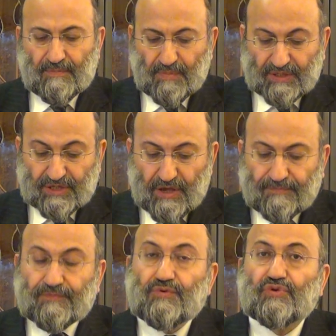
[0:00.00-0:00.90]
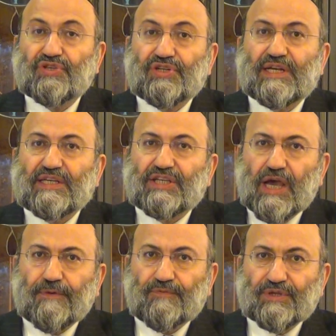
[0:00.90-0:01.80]
But if you really
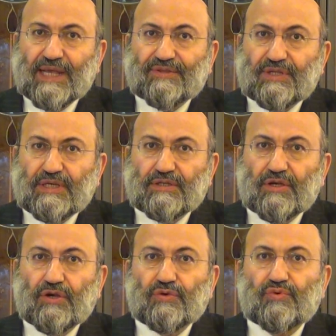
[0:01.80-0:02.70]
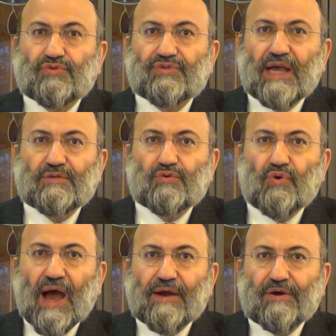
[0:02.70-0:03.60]
care for that thing, you try to
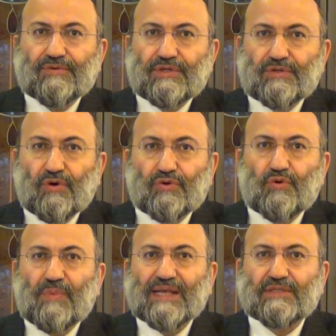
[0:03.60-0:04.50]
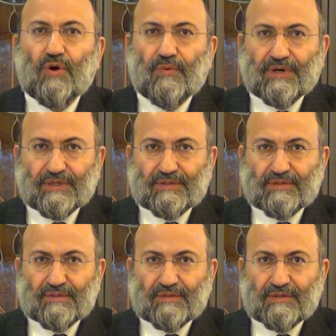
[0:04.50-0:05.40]
go around it, or you pass over
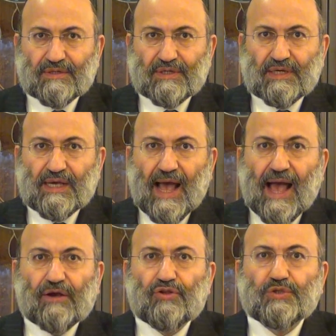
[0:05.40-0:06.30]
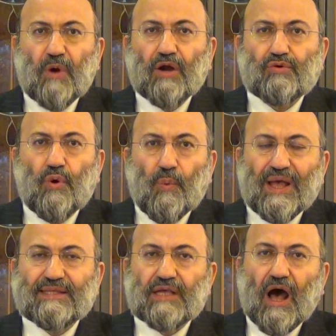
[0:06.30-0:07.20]
it. HaKadosh Baruch Hu
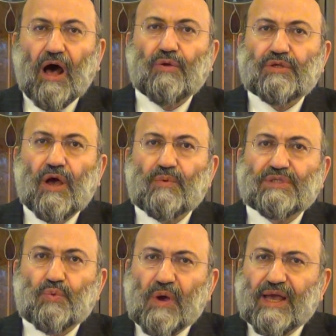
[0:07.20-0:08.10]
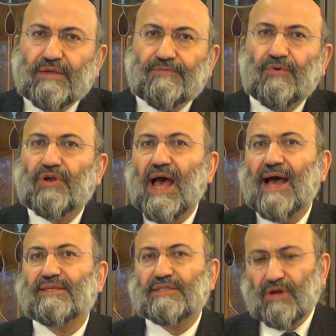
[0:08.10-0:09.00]
went out of his way for
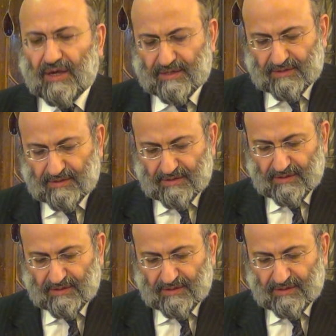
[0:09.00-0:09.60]
Klal Yisrael.